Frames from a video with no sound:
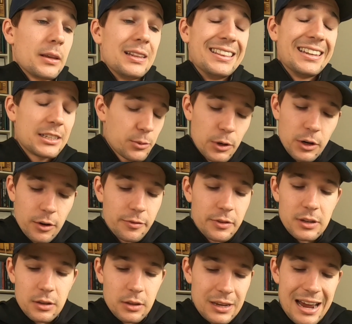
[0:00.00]
Let's work off
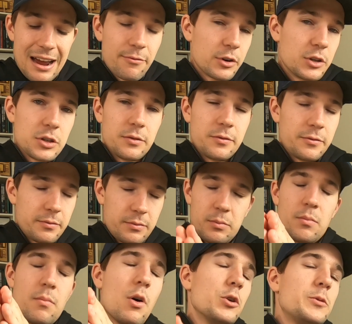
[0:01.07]
the average of
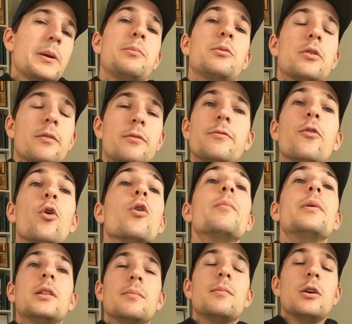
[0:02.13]
most people are at 4
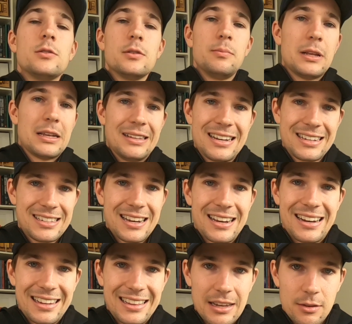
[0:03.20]
millimoles of blood
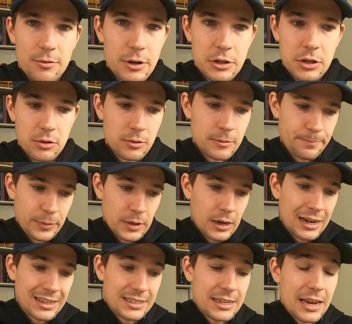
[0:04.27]
lactate at their threshold.
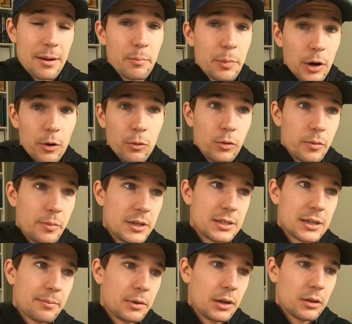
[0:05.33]
A tempo would be
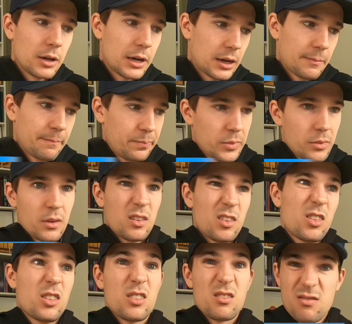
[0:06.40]
something like
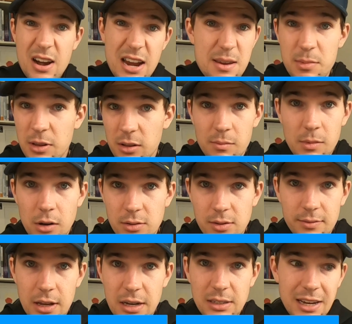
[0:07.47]
3 millimoles
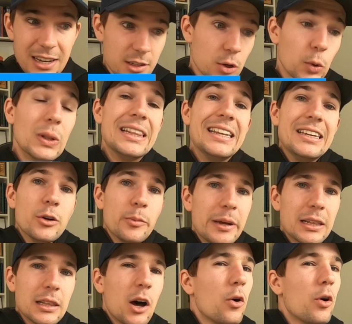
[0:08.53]
of lactate, so a little
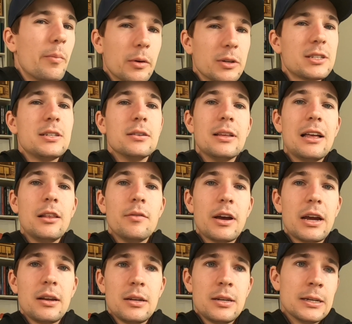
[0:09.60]
bit lower but still
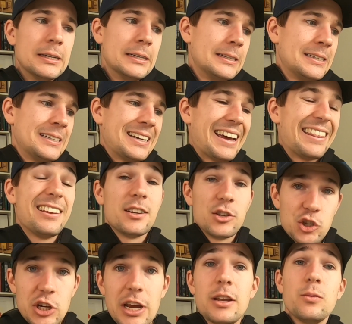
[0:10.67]
elevated. And then a
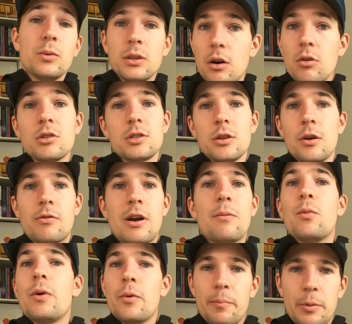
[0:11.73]
genuine long slow
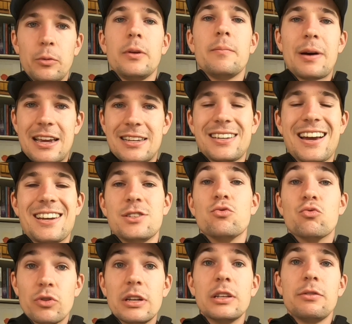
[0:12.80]
run where we're building base Ks
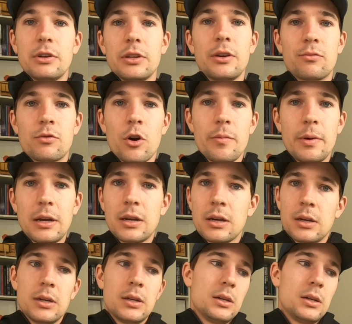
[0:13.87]
and really, really aerobic